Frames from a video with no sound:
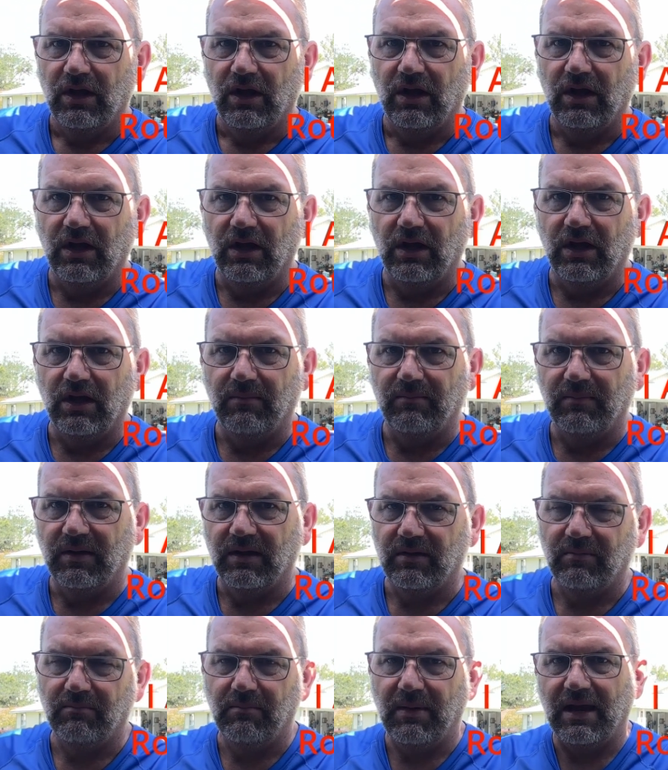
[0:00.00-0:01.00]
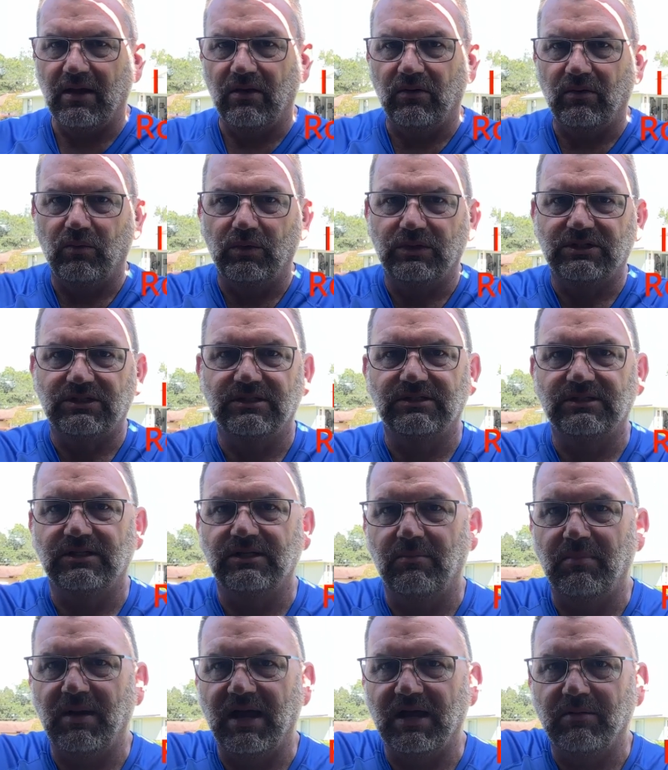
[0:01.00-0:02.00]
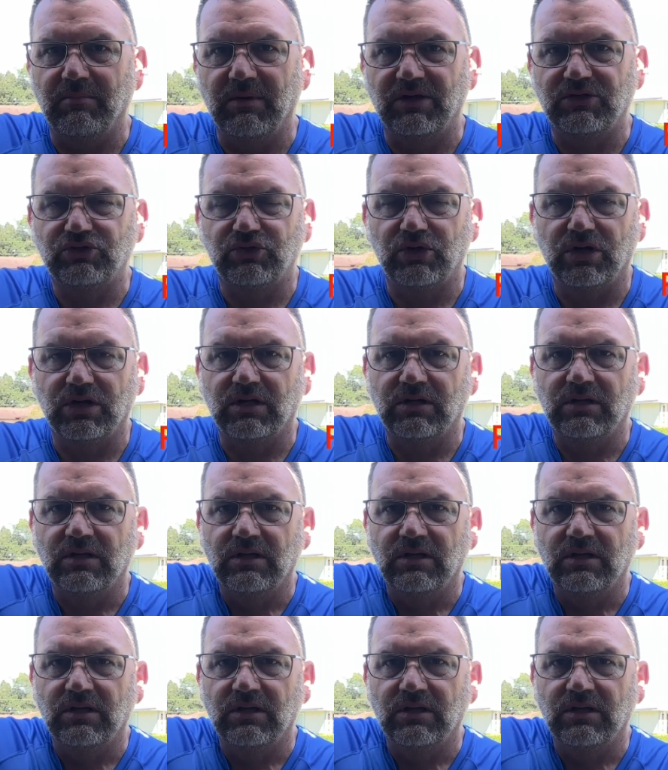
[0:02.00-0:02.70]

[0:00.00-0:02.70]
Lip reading: mount, which is in the back of my truck,